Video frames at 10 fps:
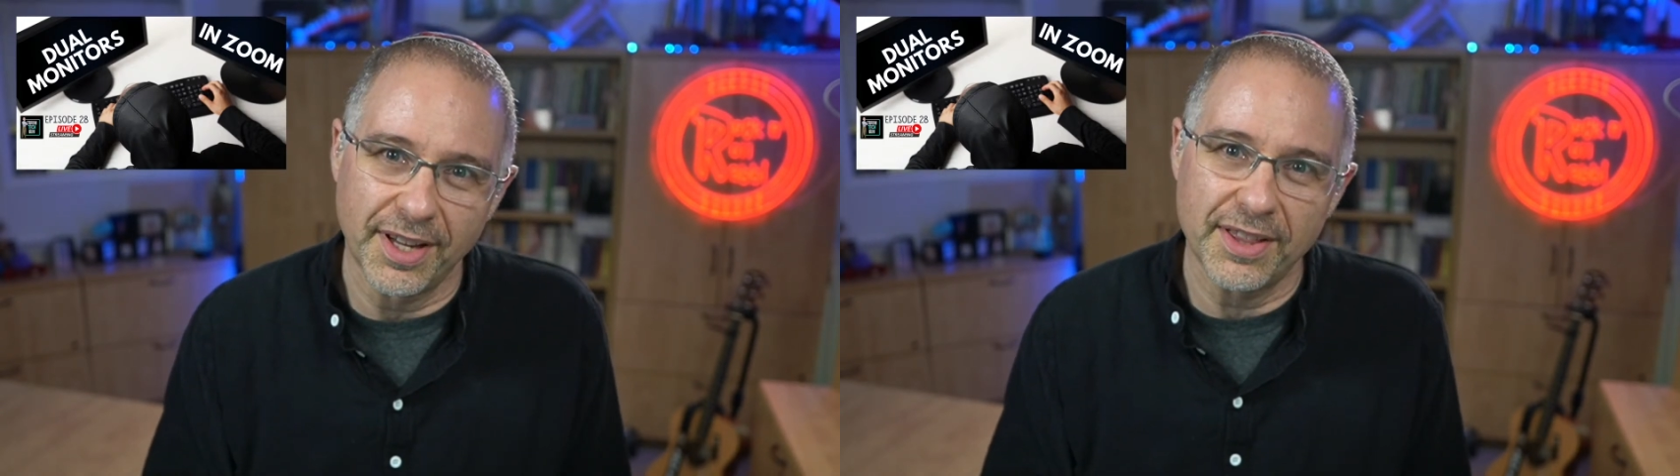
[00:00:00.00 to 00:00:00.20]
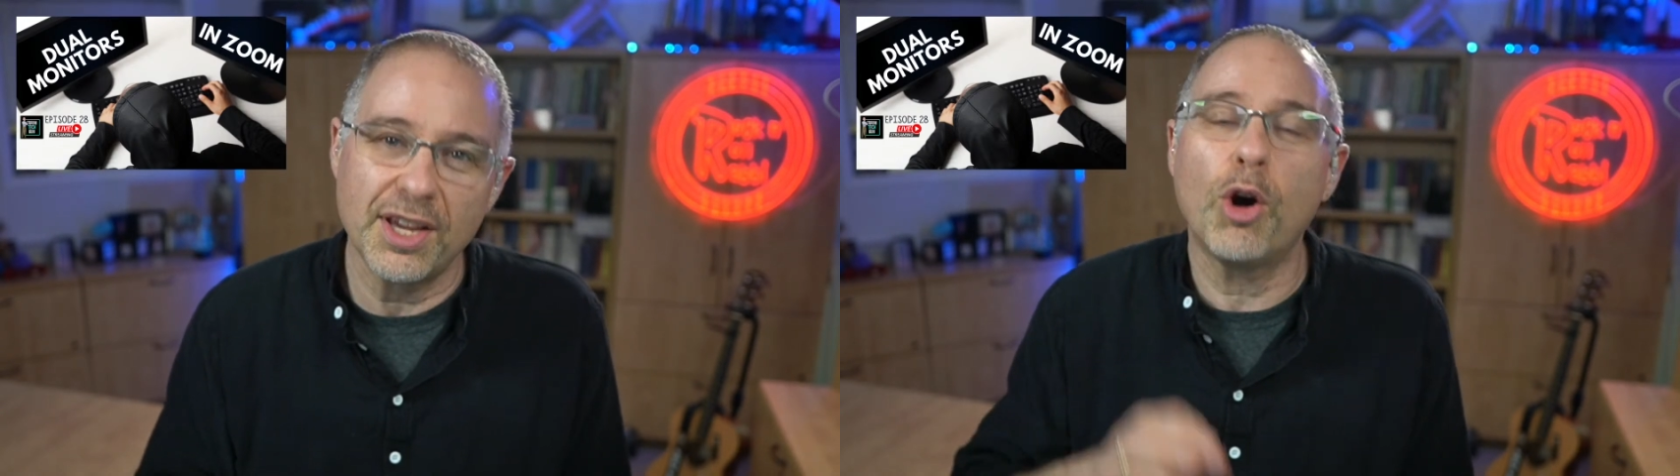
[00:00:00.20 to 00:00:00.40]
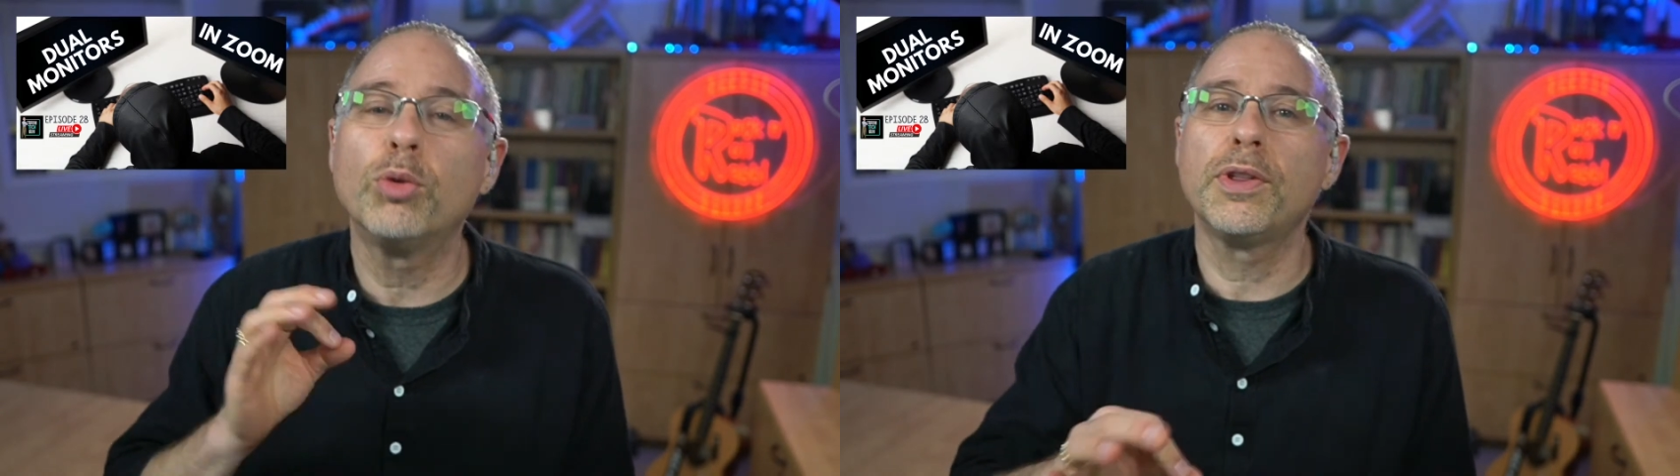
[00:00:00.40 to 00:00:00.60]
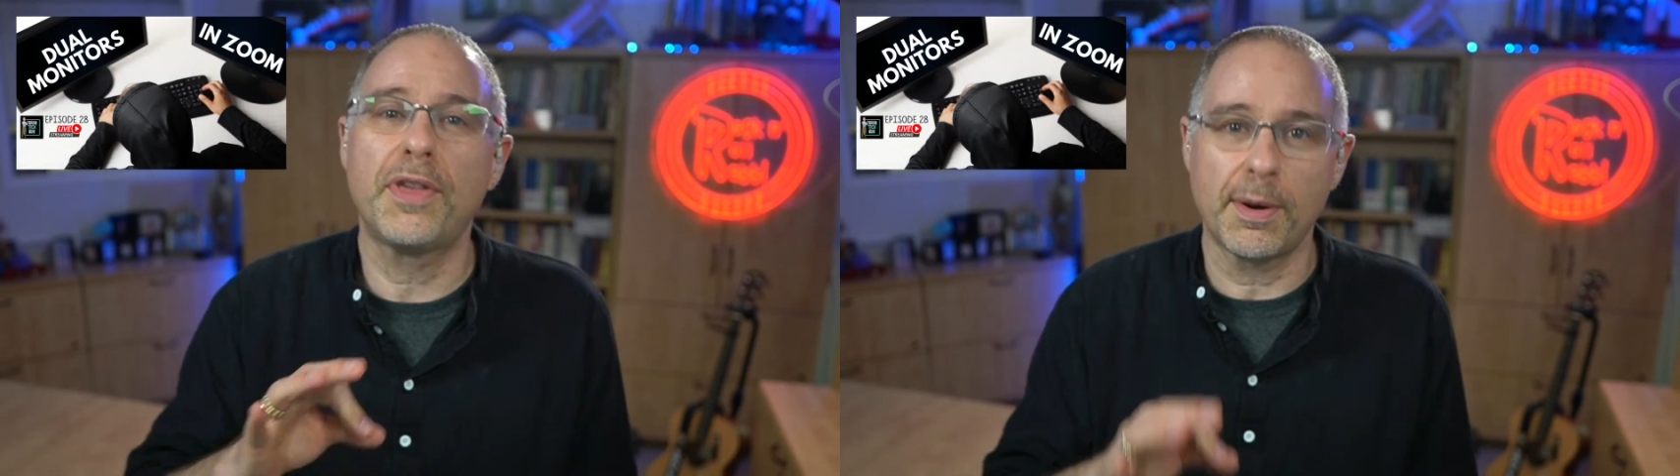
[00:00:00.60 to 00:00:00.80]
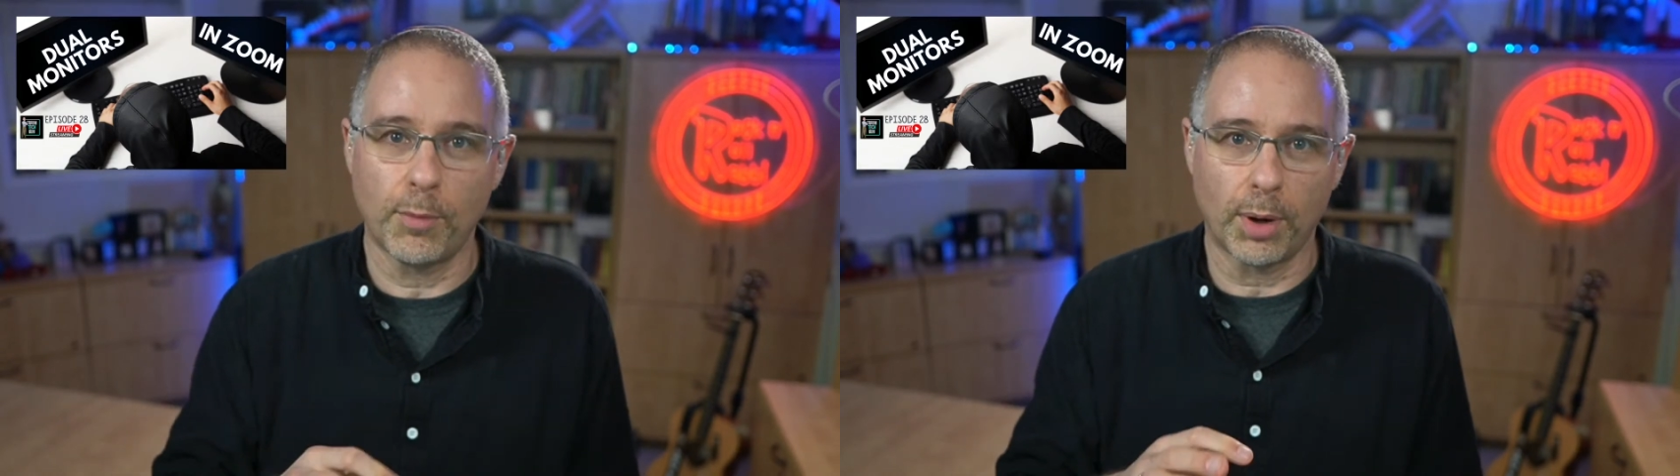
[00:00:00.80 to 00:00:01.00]
The only
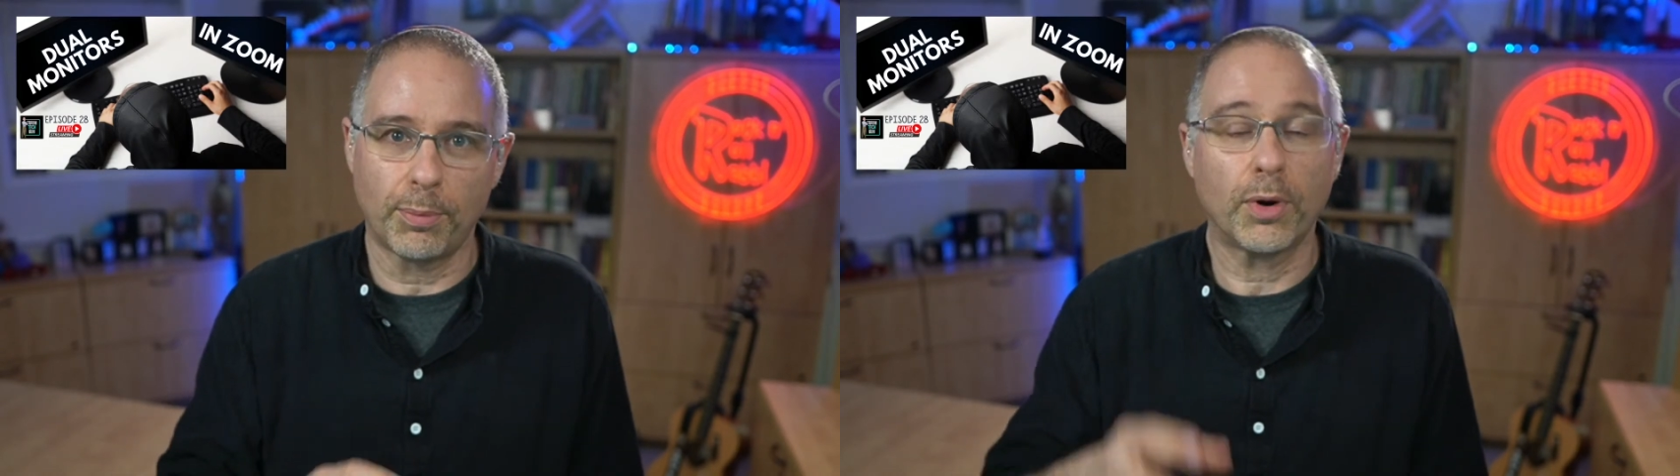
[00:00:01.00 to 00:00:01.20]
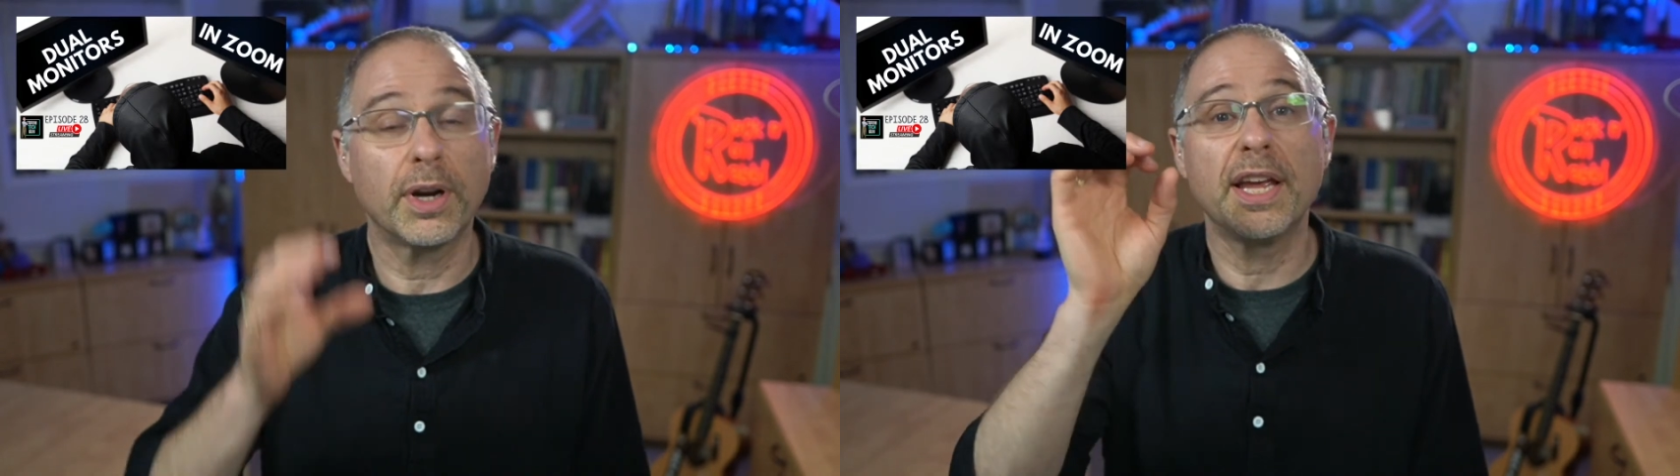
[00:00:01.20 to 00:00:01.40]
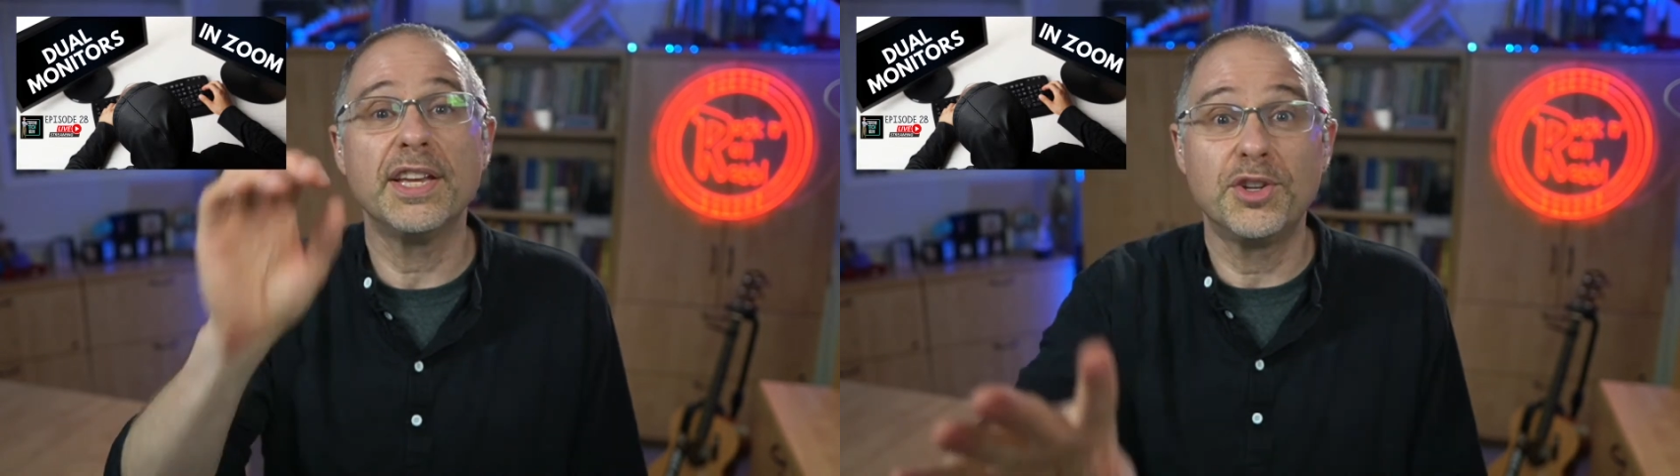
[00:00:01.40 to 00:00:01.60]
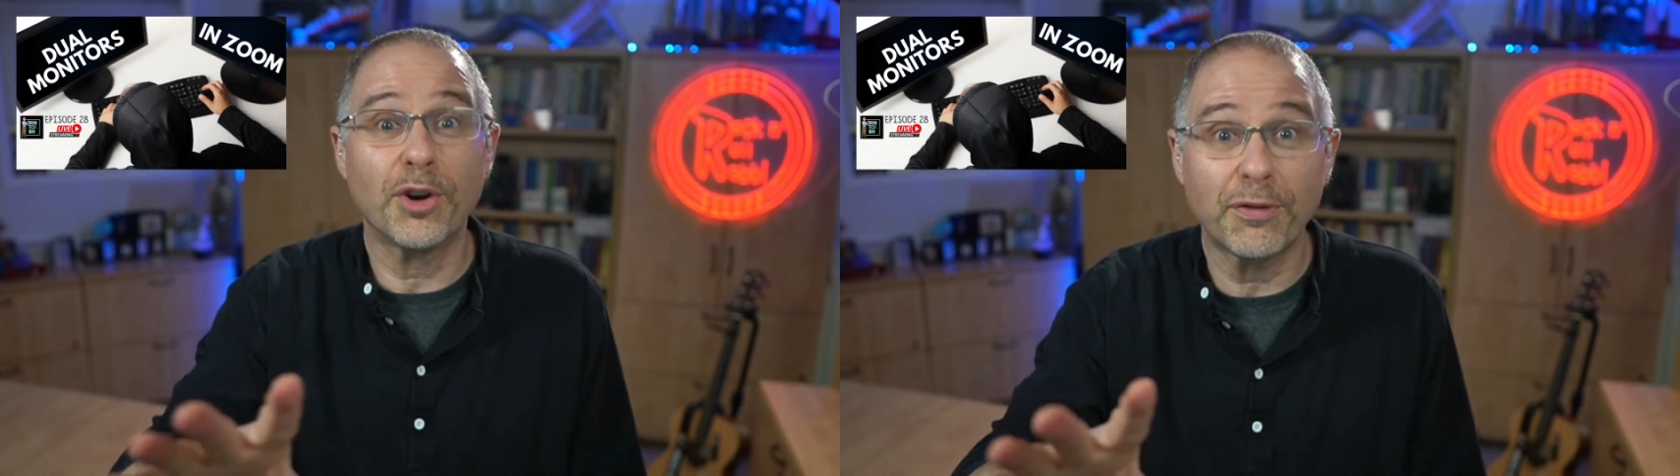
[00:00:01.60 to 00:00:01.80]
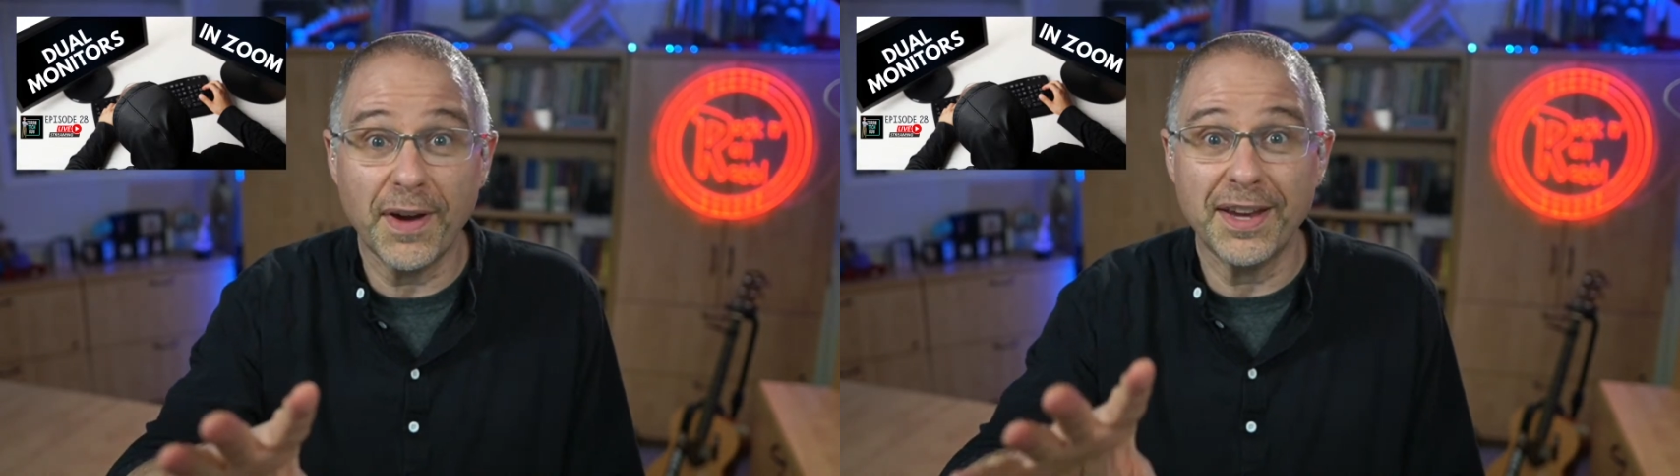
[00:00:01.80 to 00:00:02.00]
thing more important is
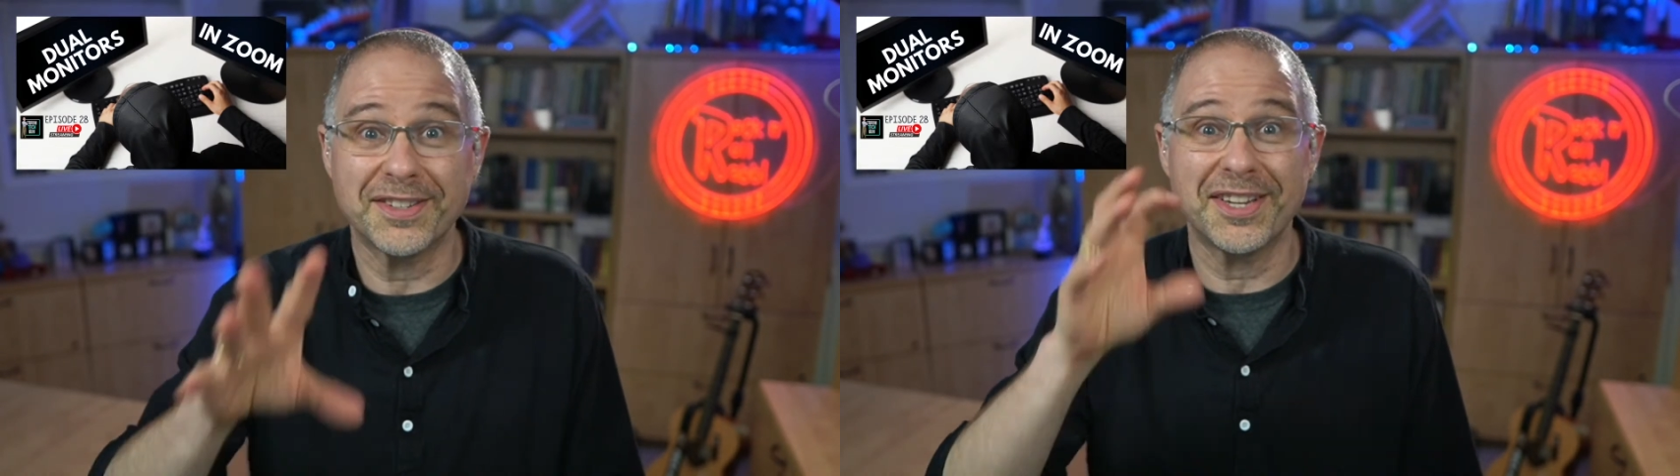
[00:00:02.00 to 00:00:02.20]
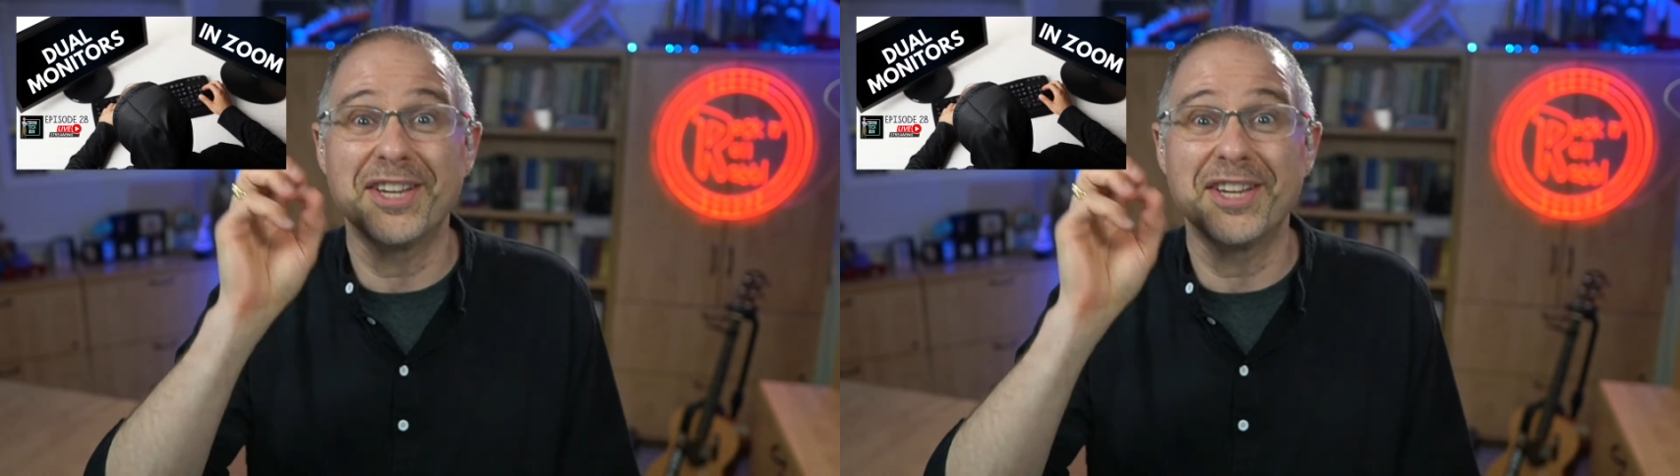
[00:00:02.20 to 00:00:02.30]
your face,